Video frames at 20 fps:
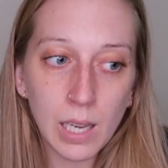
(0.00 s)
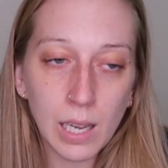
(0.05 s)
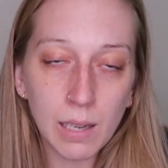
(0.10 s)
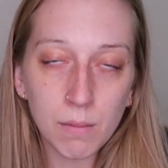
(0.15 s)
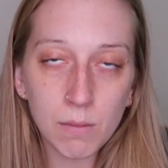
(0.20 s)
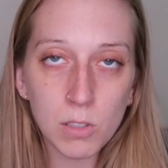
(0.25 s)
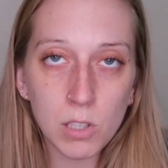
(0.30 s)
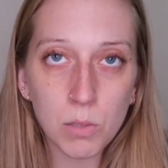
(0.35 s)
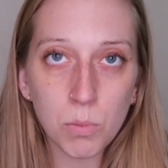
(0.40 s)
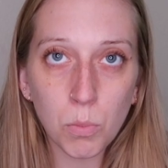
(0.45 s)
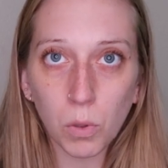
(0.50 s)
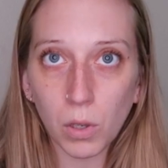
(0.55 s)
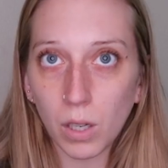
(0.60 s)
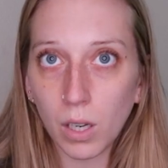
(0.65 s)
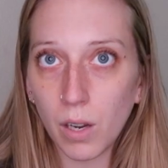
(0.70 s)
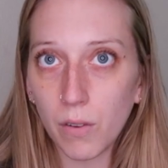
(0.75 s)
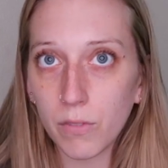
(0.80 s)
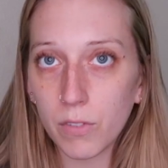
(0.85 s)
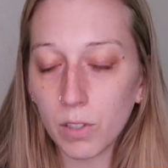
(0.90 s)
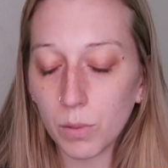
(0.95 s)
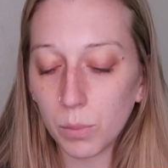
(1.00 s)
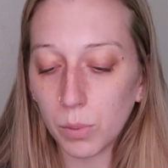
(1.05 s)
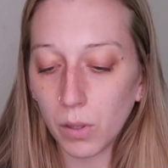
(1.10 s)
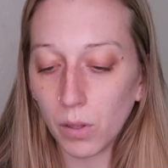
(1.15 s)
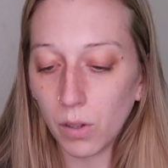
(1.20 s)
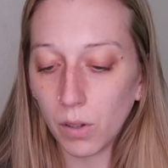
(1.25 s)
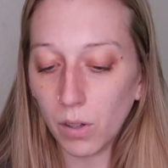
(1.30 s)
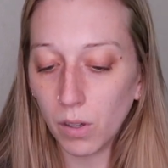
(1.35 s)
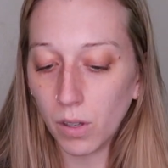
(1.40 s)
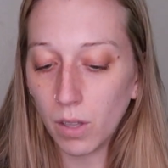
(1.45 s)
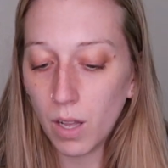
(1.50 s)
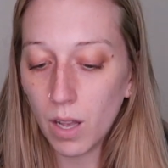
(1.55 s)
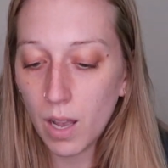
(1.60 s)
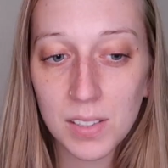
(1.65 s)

and just more comfortable.